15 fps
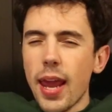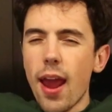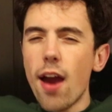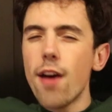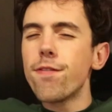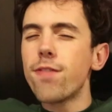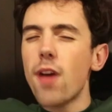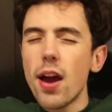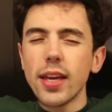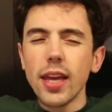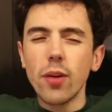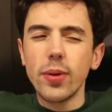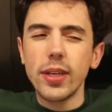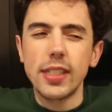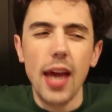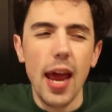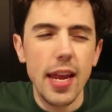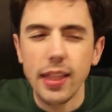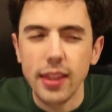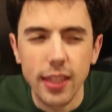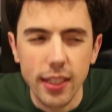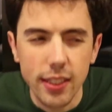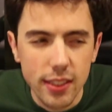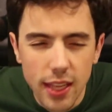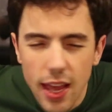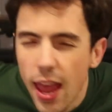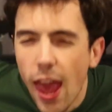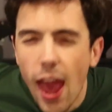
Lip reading: how far can we take this?